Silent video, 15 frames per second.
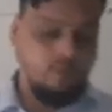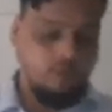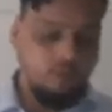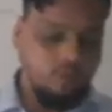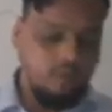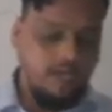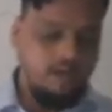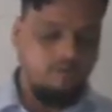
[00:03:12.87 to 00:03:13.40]
So
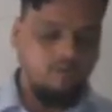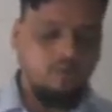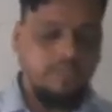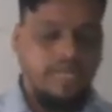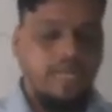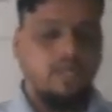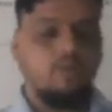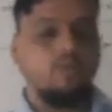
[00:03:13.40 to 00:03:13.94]
you have to
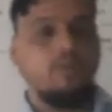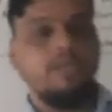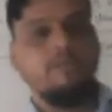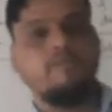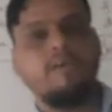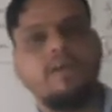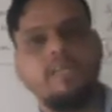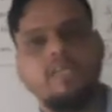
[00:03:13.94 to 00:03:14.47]

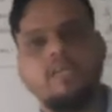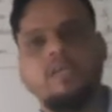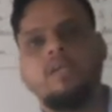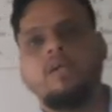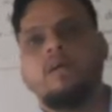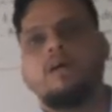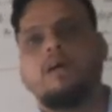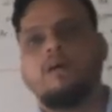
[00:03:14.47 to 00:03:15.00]
calculate
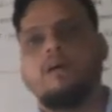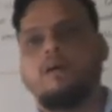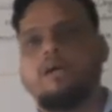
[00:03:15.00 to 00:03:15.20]
very